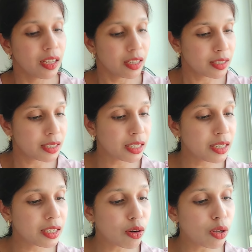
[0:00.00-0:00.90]

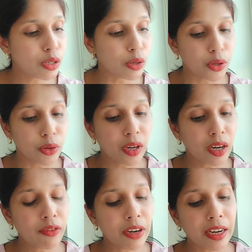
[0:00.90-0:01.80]
See also Union
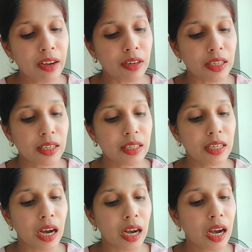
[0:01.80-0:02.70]
of India versus
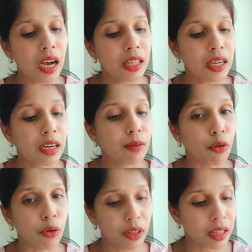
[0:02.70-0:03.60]
Gangadharan
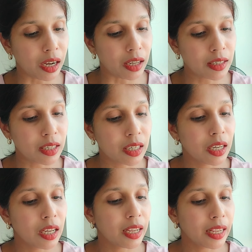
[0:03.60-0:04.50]
Mohandas,
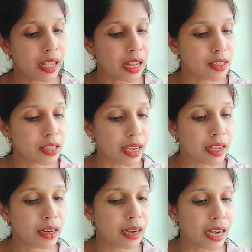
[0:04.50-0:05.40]

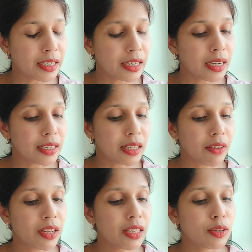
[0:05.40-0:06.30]
in
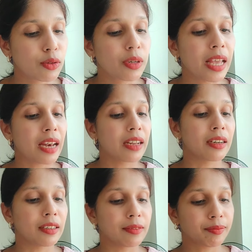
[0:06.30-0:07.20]
1997 to
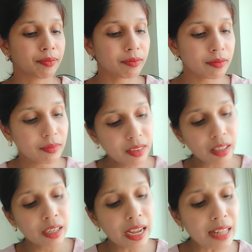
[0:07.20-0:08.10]
Calcutta.
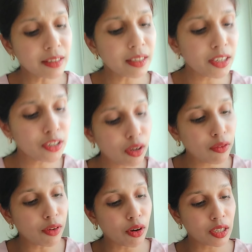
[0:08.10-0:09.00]
Cancellation
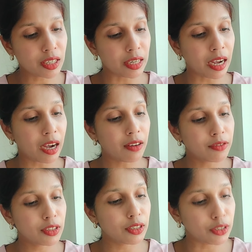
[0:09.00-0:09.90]
of auction
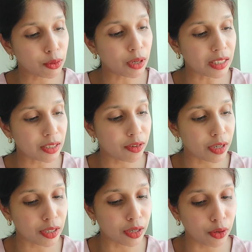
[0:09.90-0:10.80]
after due
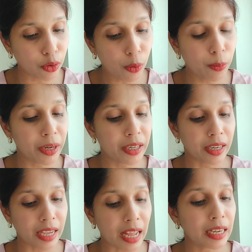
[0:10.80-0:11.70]
consideration. No bidder
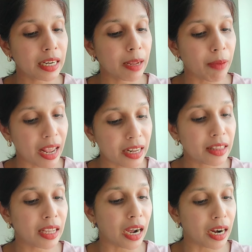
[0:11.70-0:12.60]
can claim
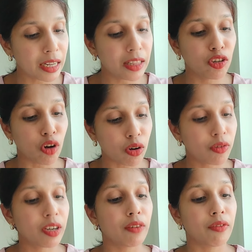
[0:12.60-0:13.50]
anything under the
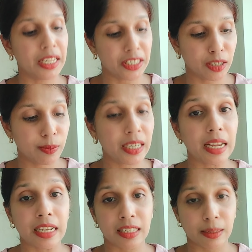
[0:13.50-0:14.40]
doctrine of legitimate
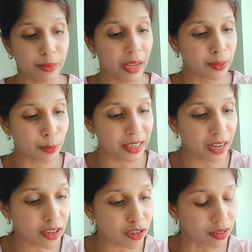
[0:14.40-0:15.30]

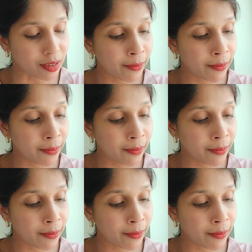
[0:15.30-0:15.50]
expectations.